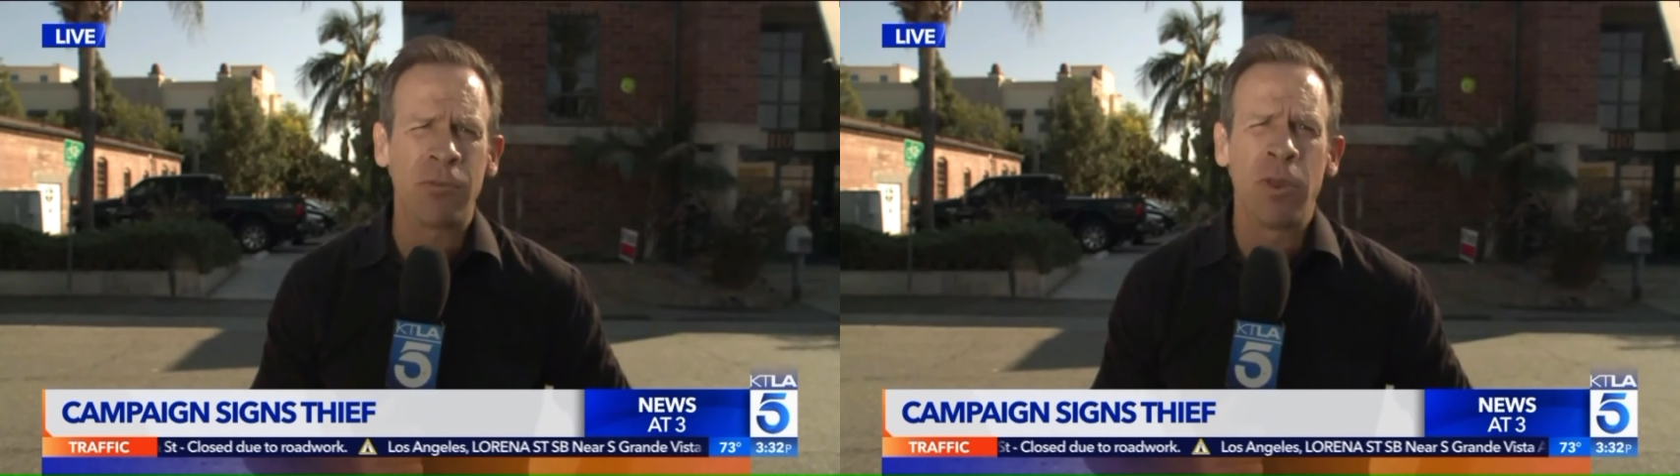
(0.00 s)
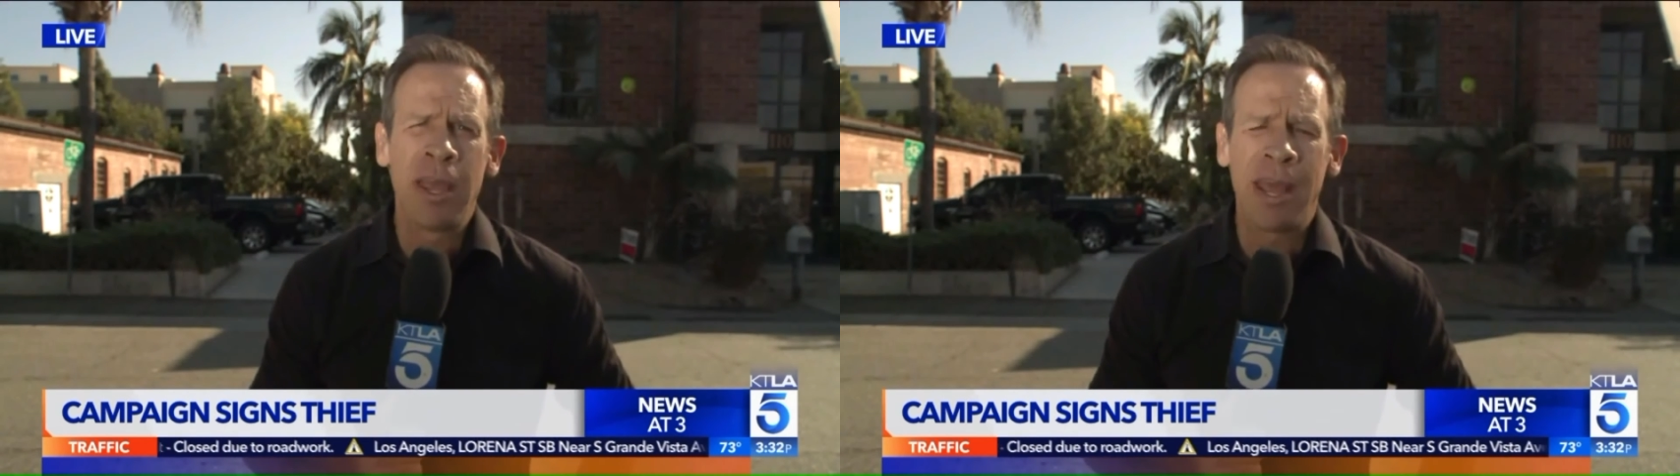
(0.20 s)

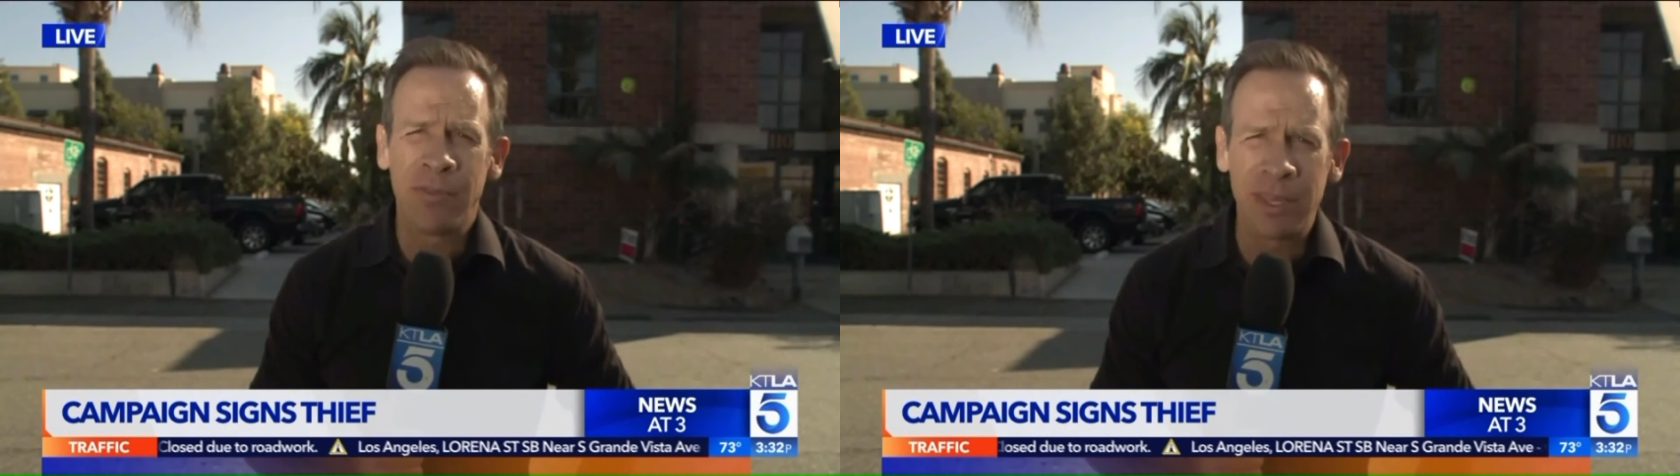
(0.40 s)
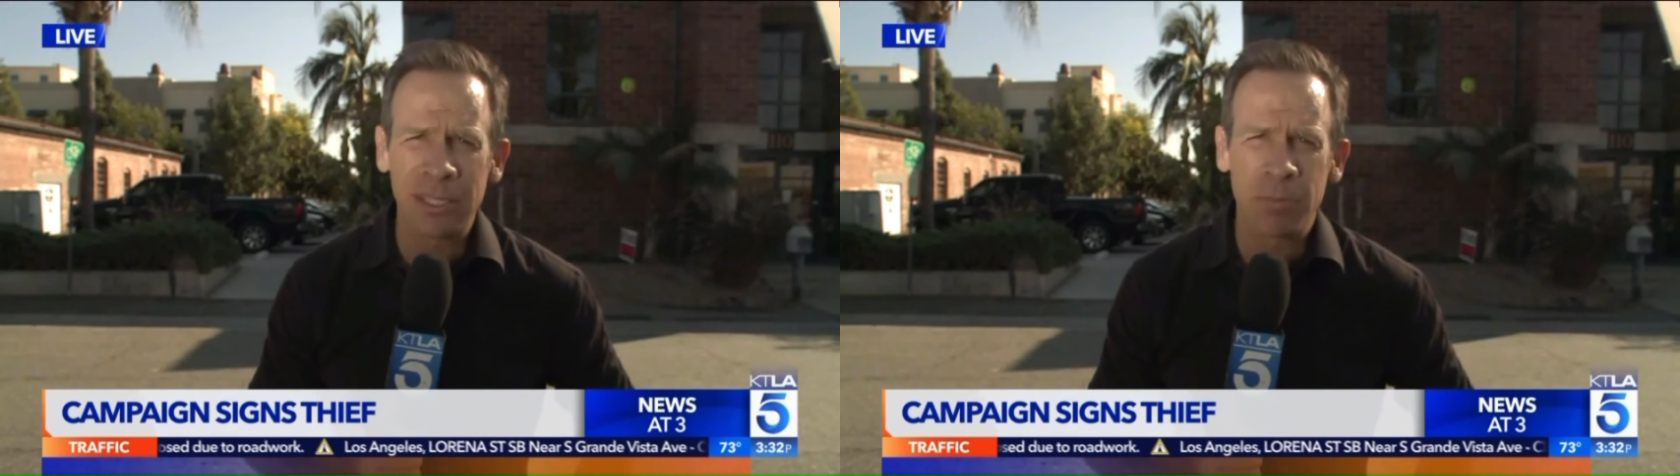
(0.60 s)
at
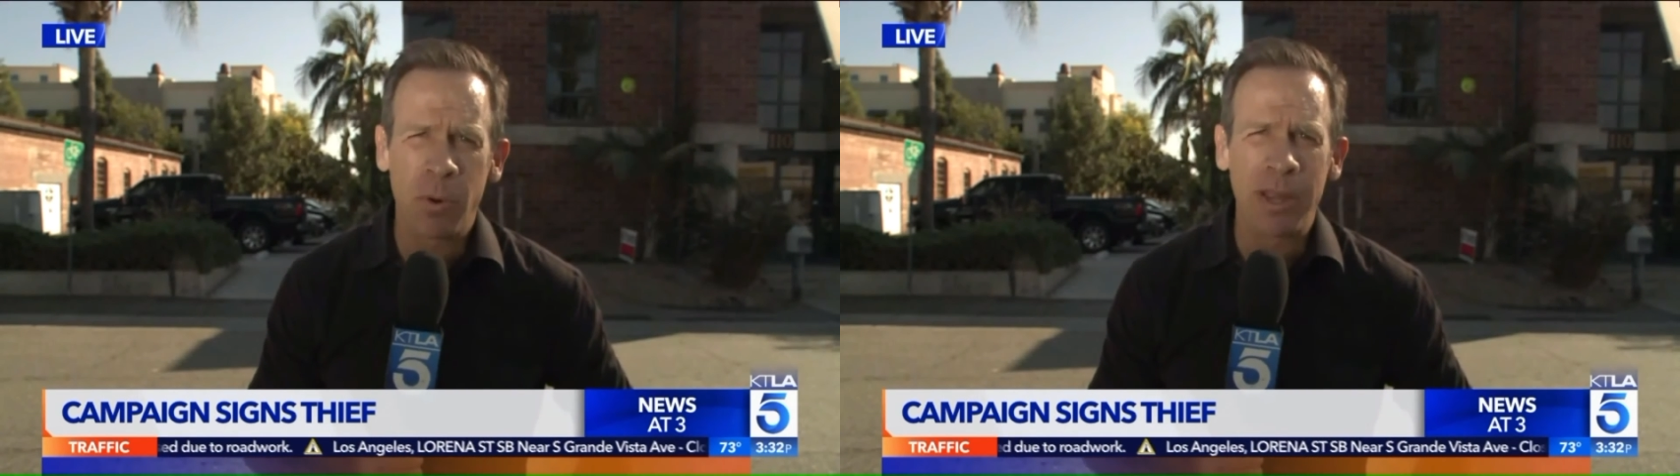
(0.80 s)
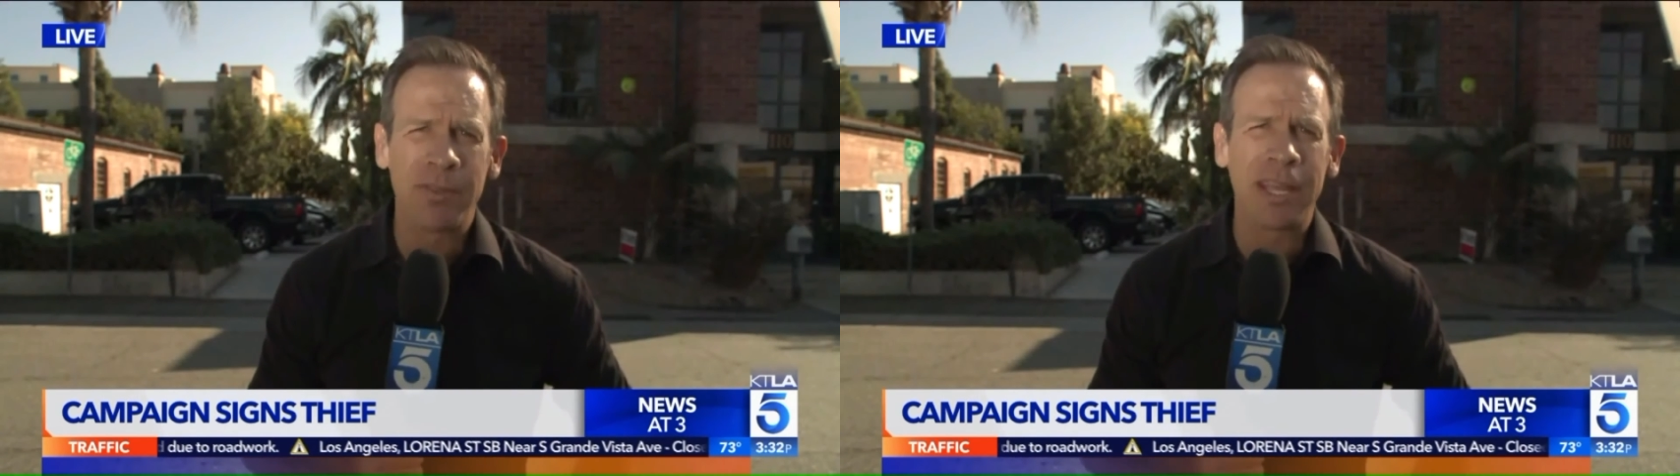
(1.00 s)
this
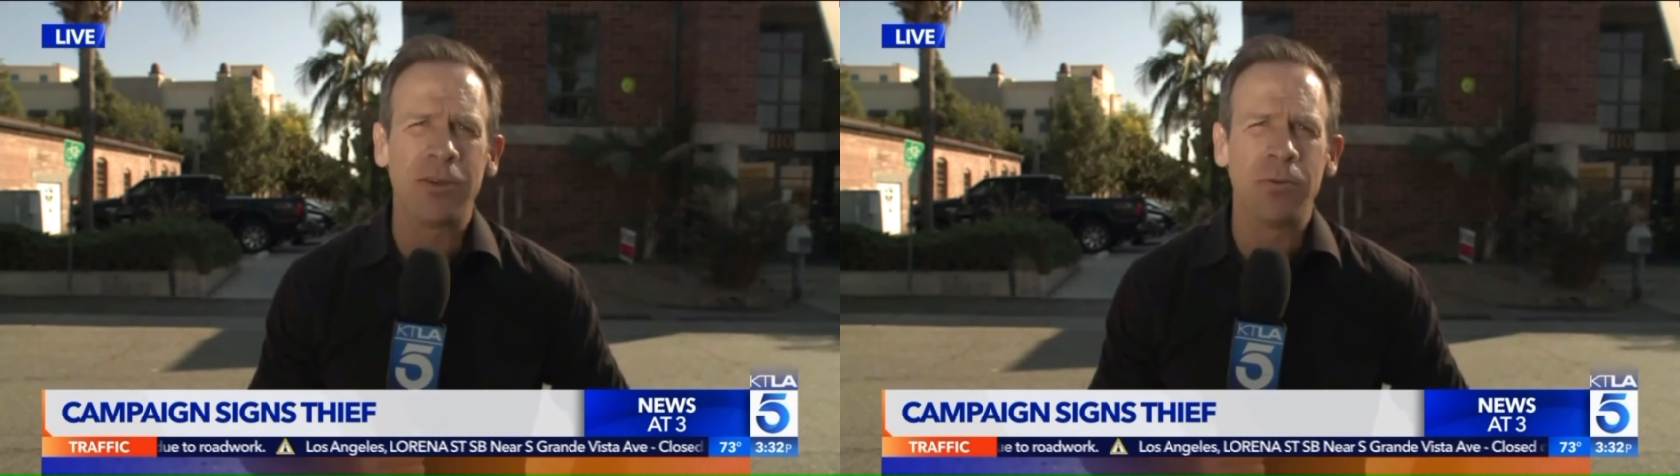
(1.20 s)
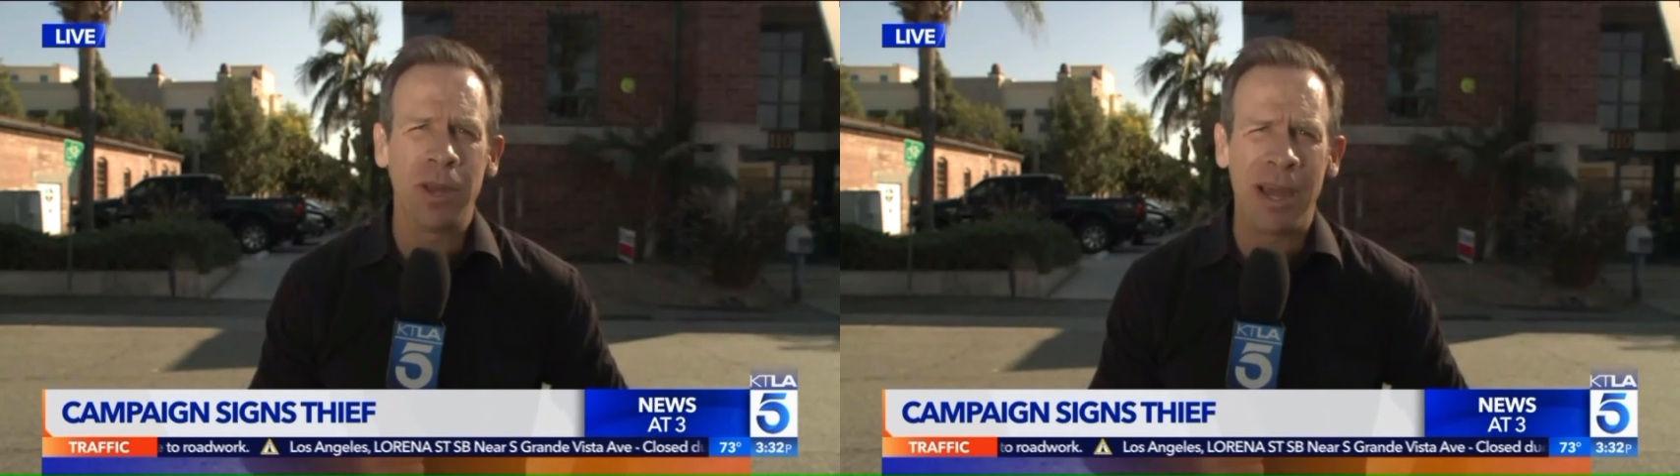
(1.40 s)
point they do
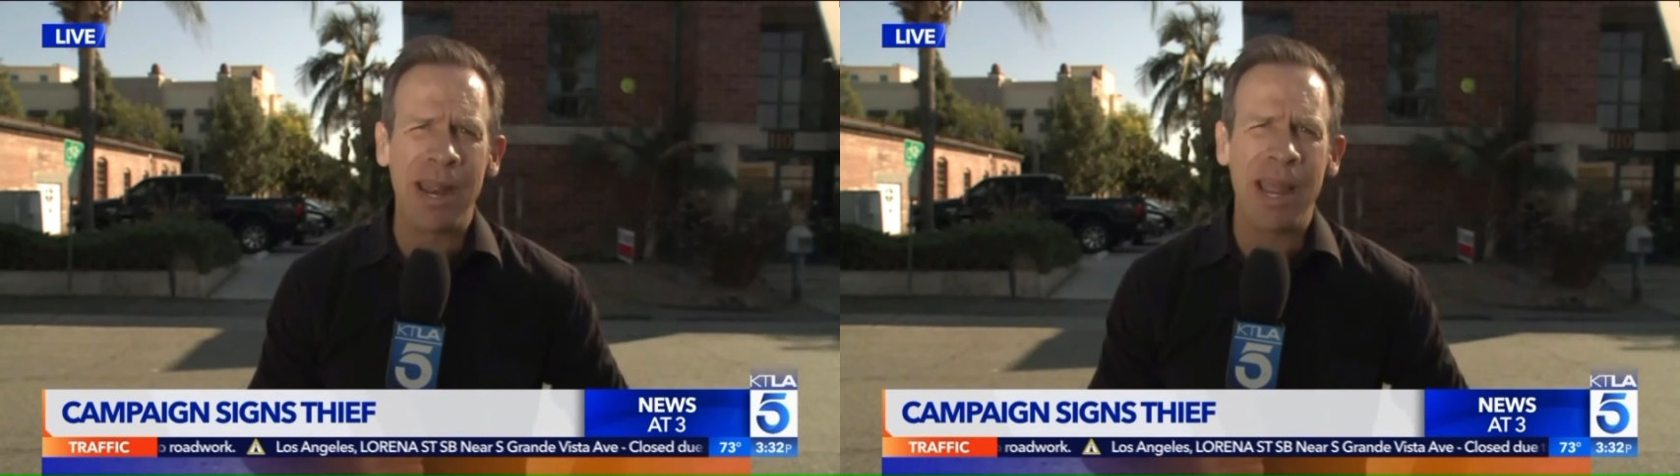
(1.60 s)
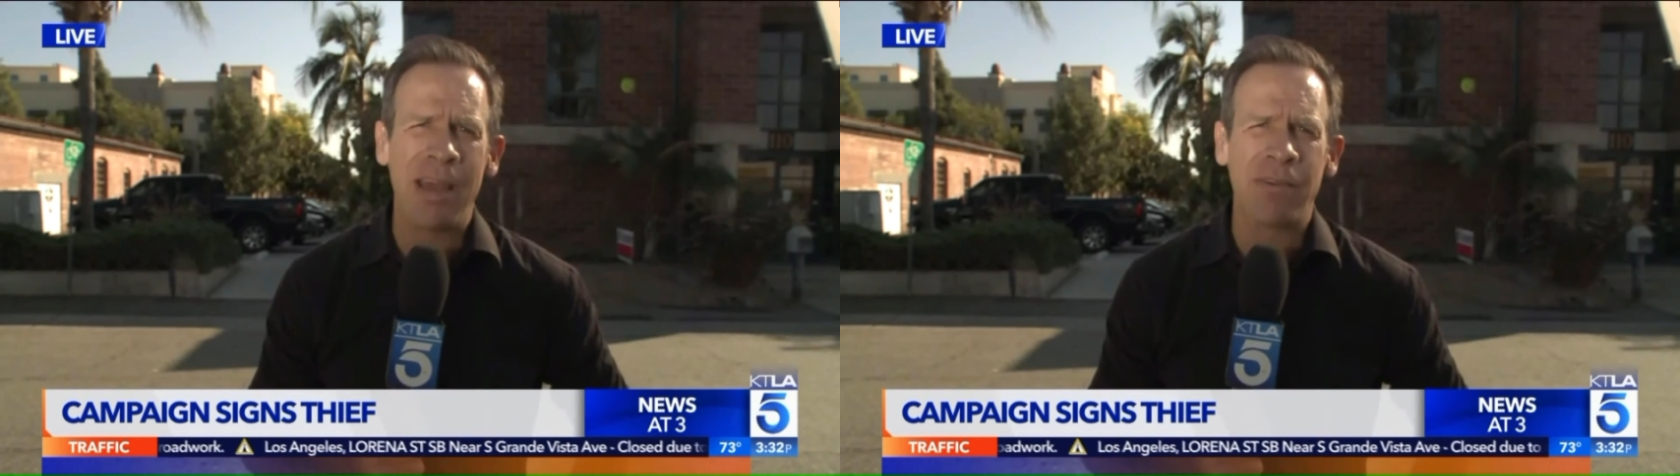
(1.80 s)
not
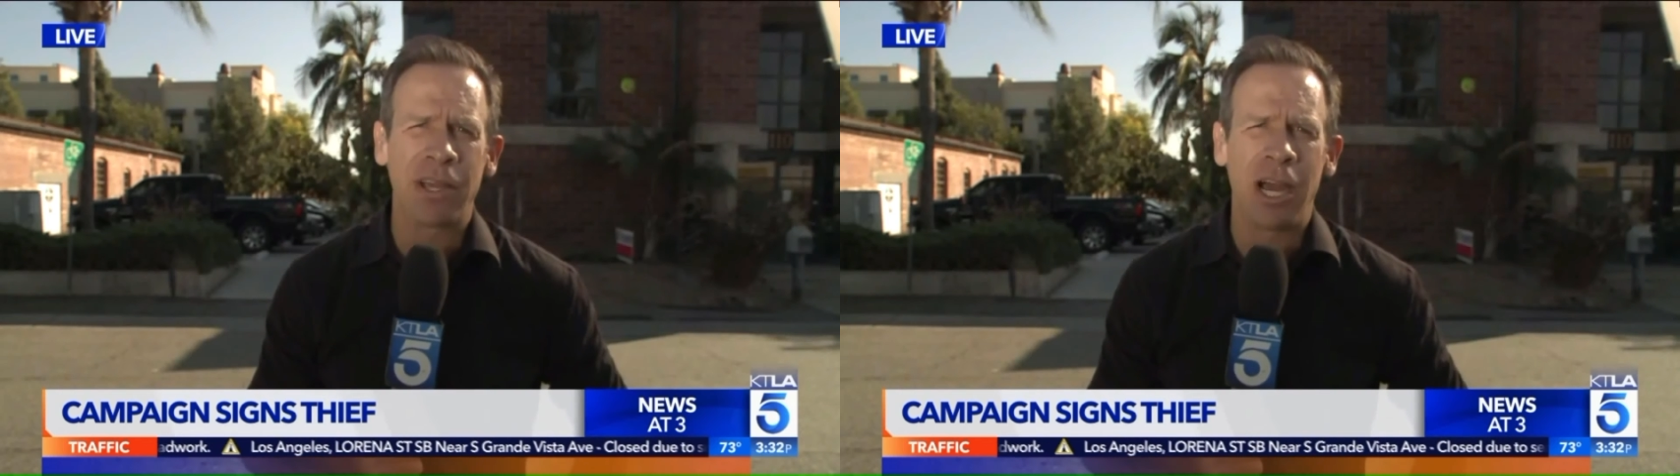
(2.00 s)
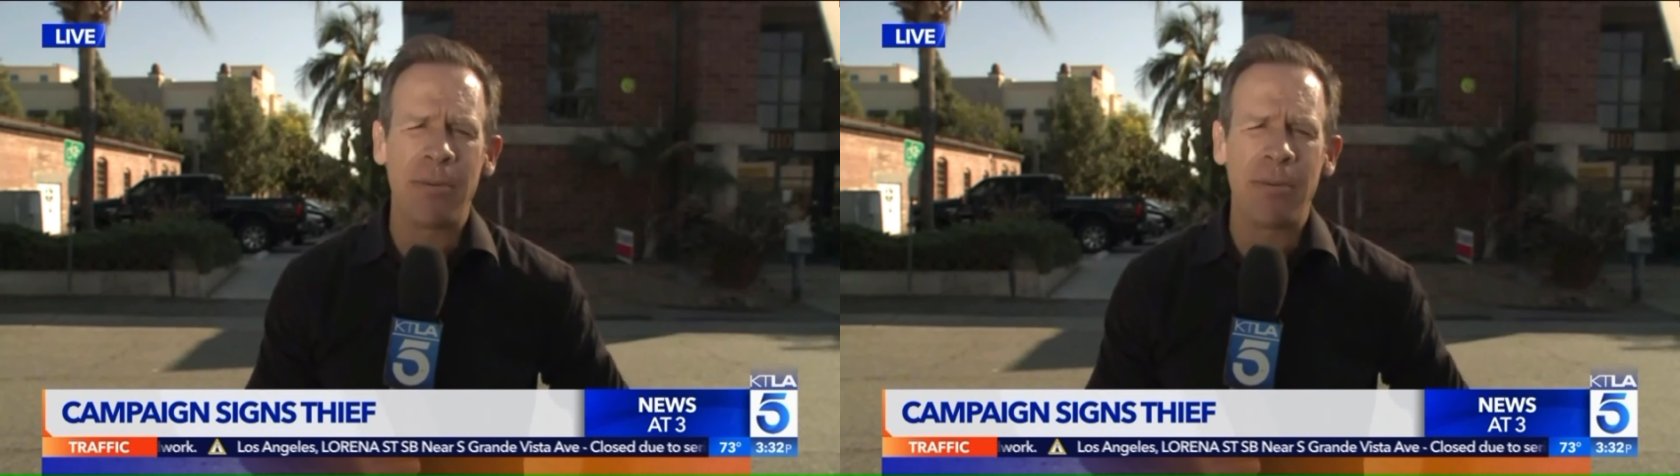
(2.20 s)
have a comment.